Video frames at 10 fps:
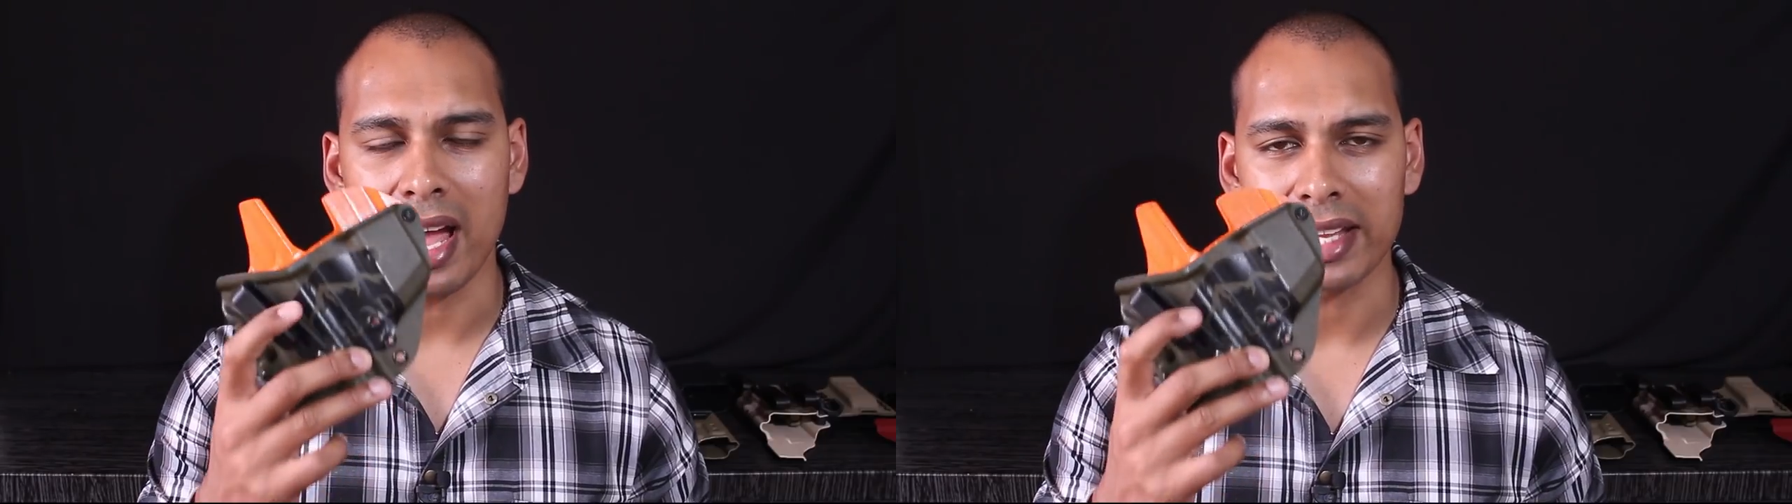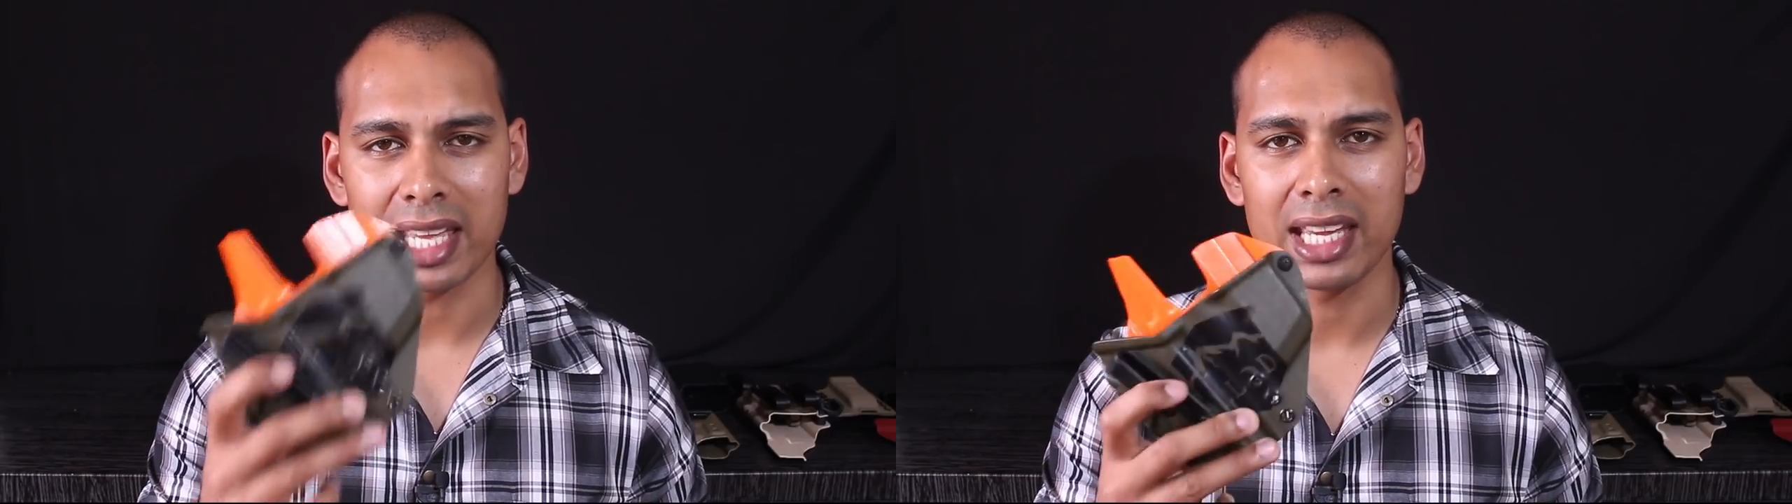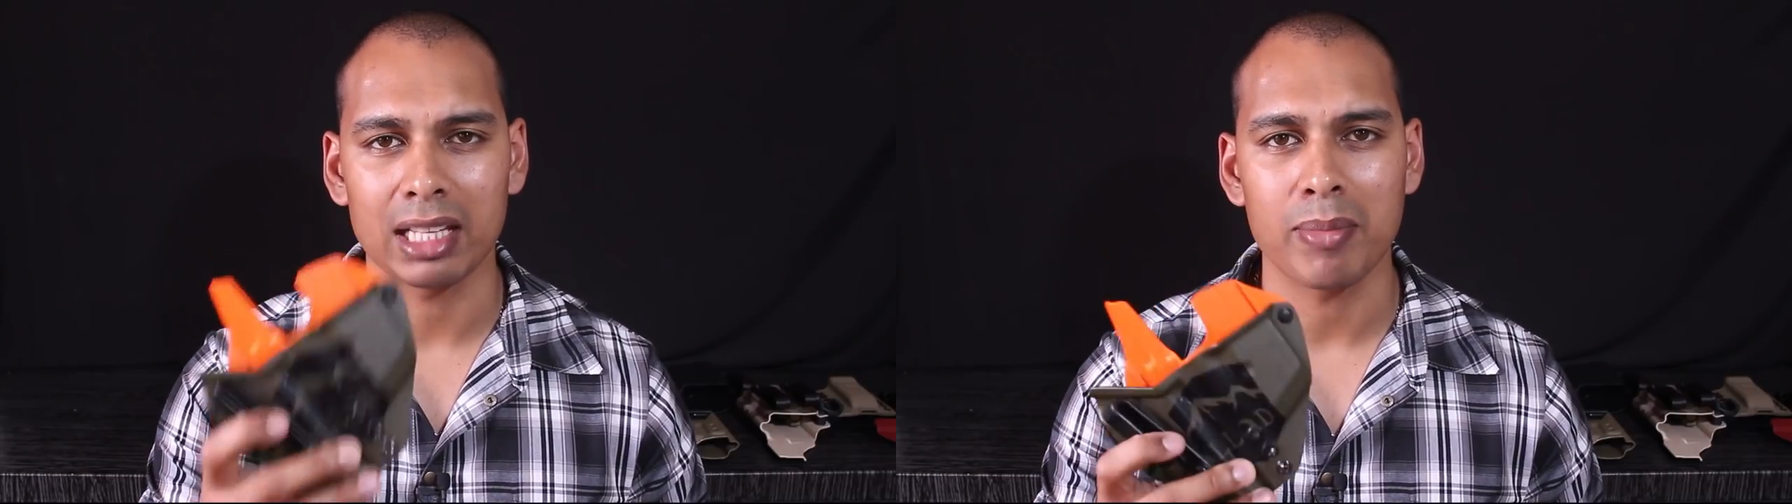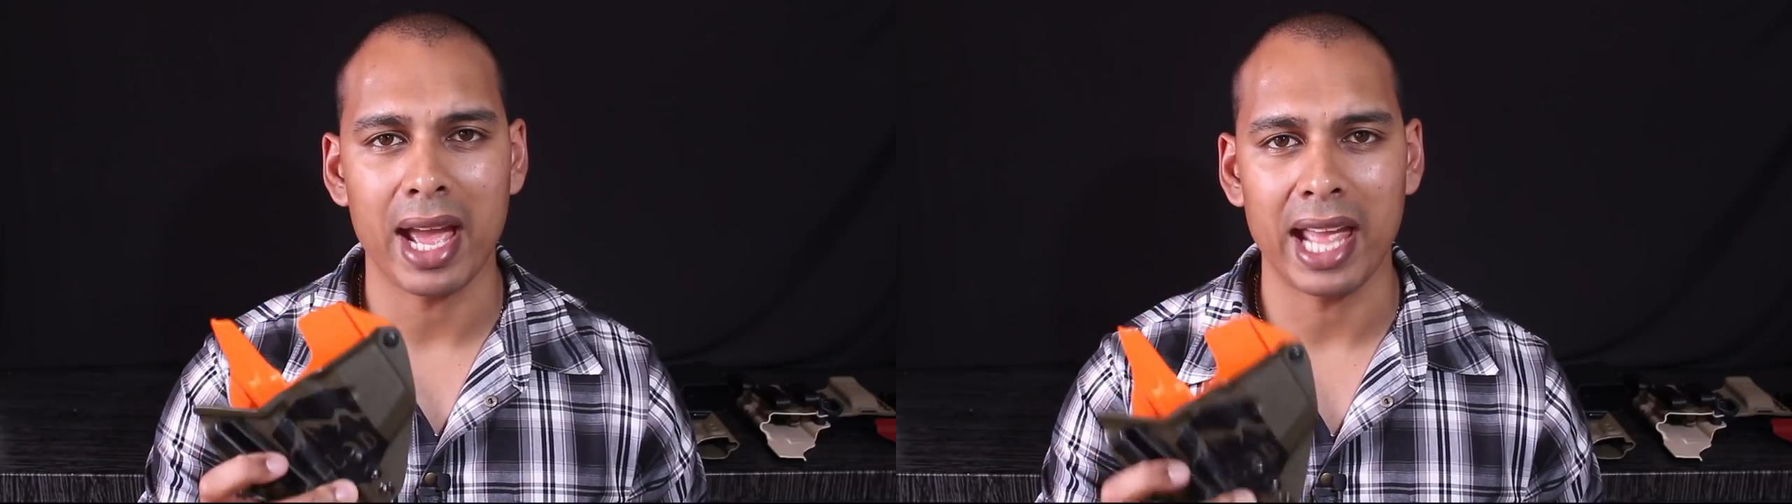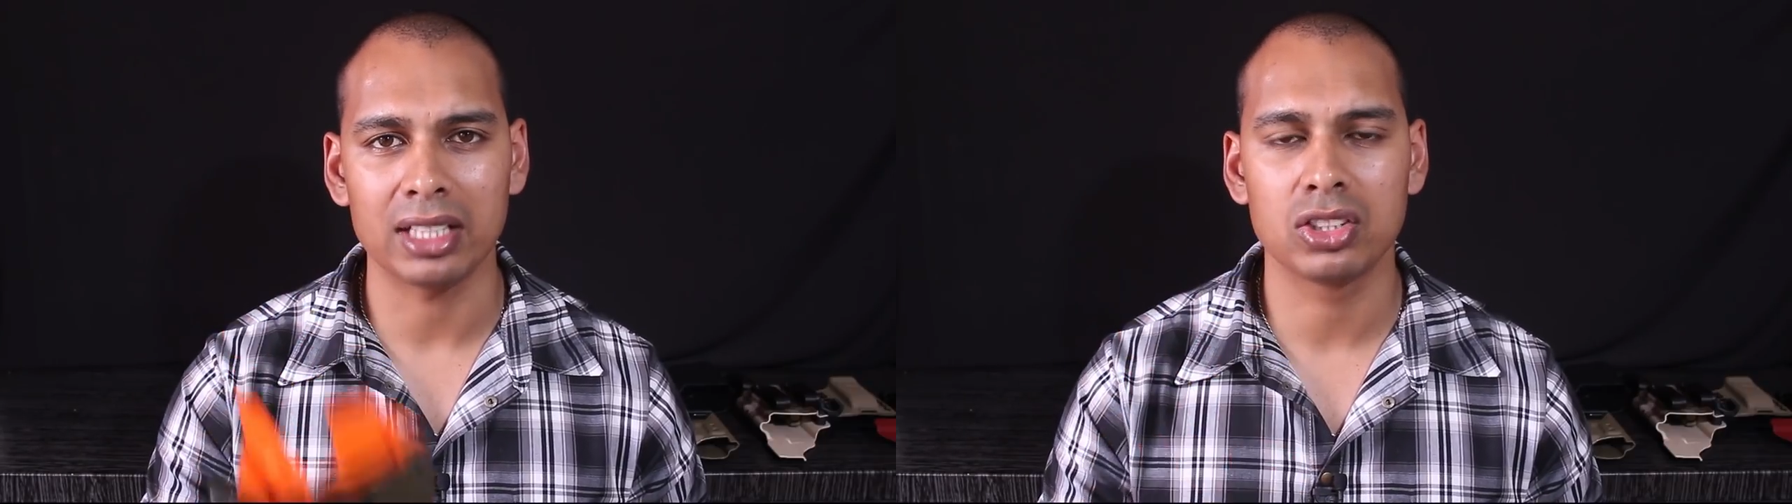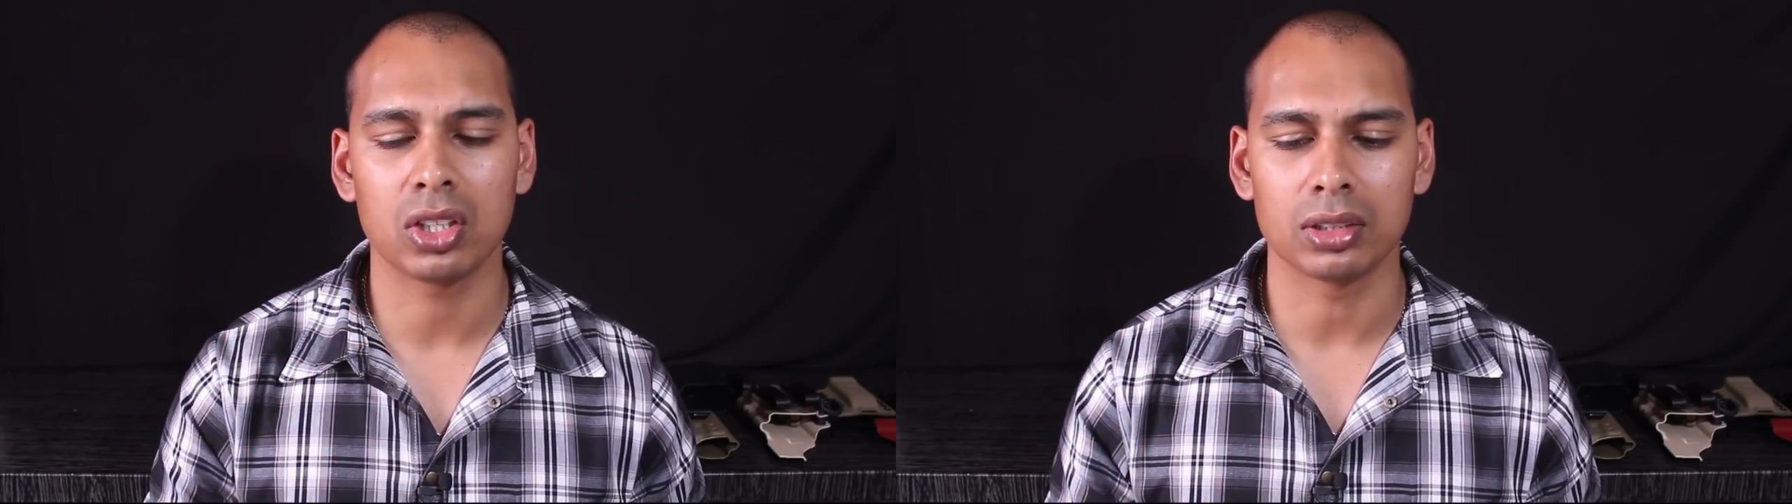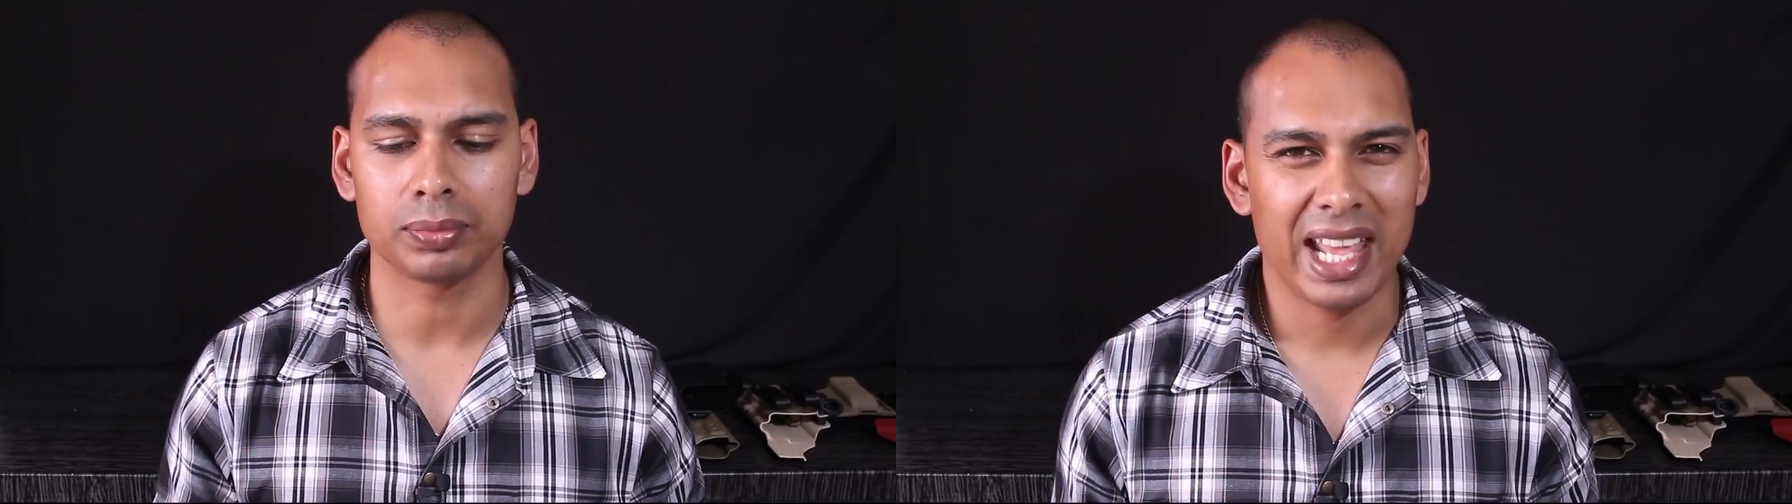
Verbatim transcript: I can get my hands on.